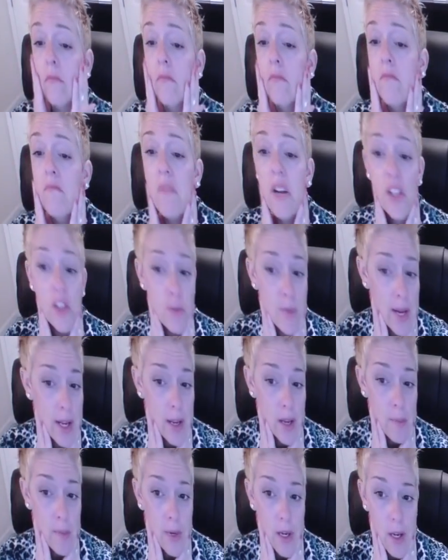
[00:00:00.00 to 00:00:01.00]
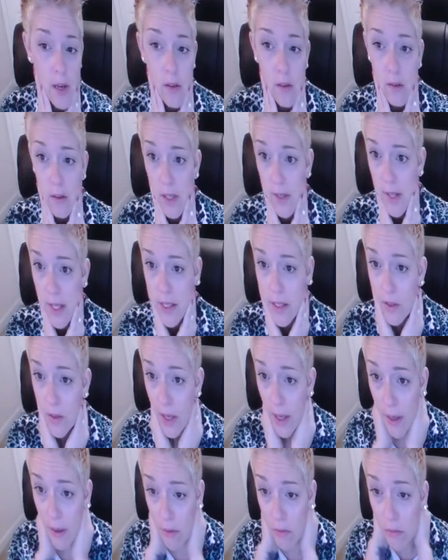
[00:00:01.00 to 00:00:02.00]
much makeup at all, and that's okay.
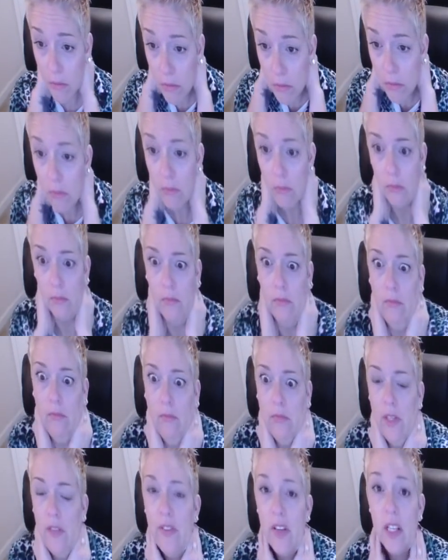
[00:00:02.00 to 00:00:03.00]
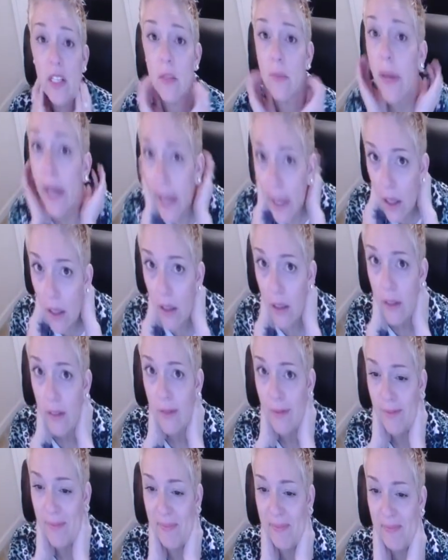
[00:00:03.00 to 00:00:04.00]
I fixed my hair
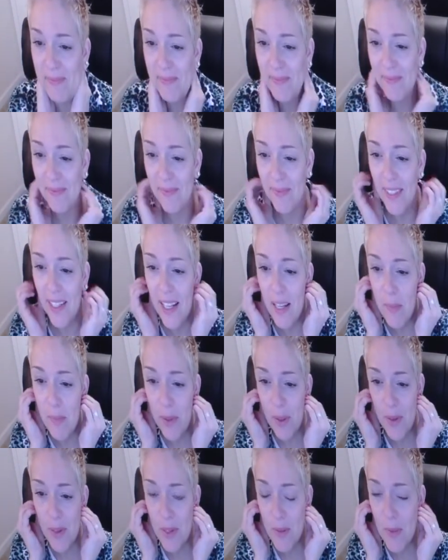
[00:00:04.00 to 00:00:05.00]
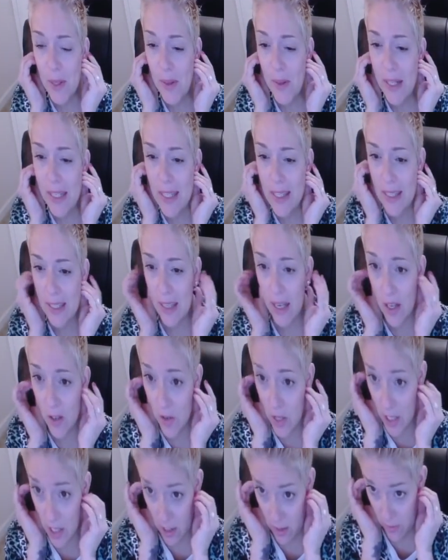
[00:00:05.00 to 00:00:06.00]
and put on some earrings and got
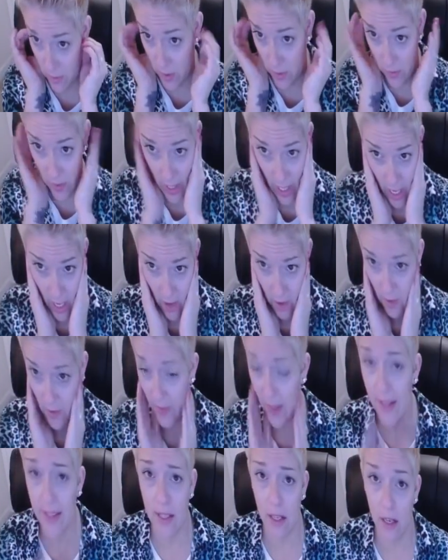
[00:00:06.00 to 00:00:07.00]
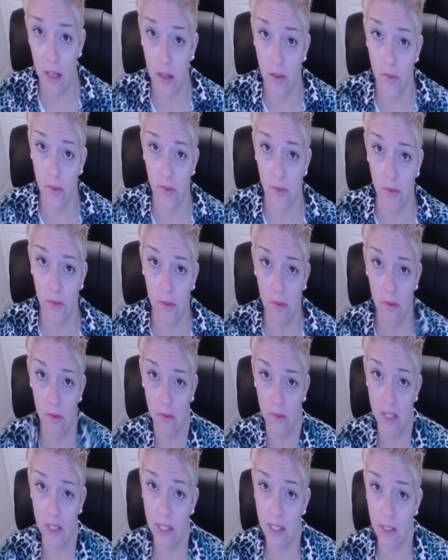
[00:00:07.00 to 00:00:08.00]
dressed for the video, and that's enough.
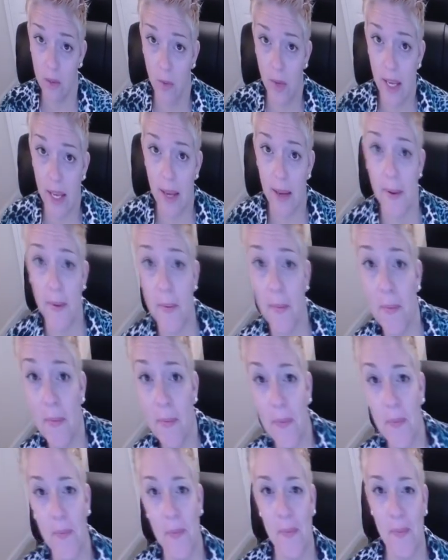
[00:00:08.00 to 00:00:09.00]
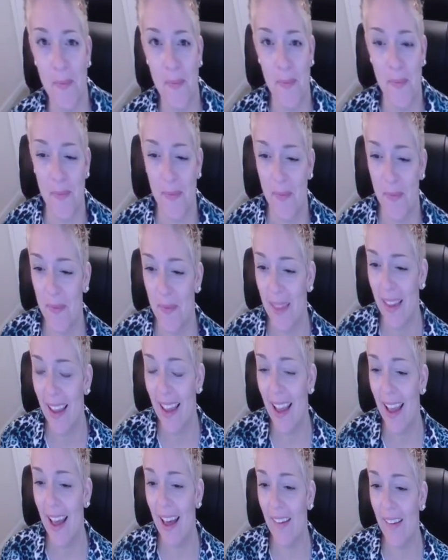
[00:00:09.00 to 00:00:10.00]
This is a weekend.
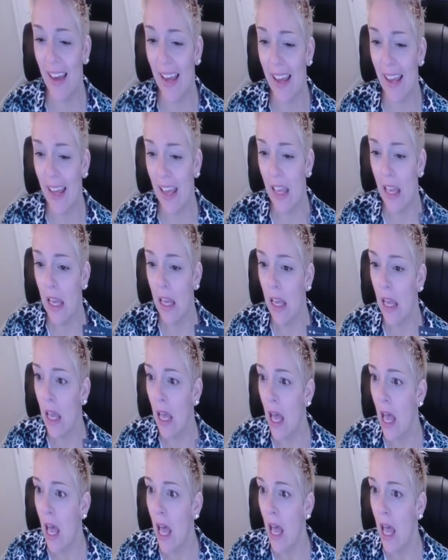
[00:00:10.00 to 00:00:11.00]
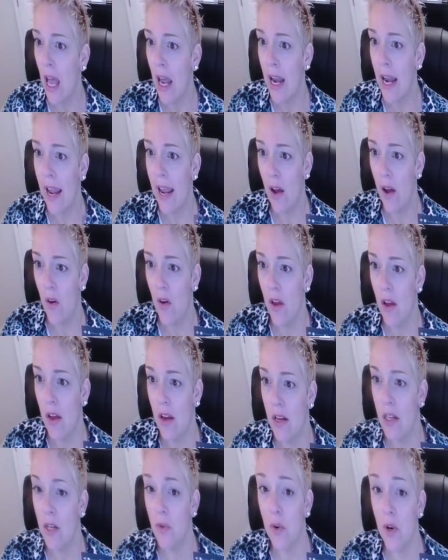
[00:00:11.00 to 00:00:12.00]
Okay, now
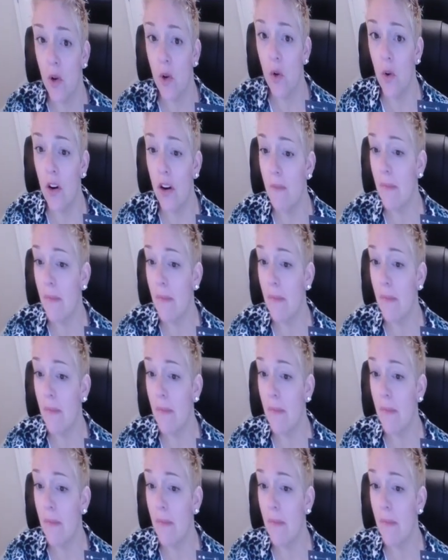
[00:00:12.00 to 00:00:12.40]
to record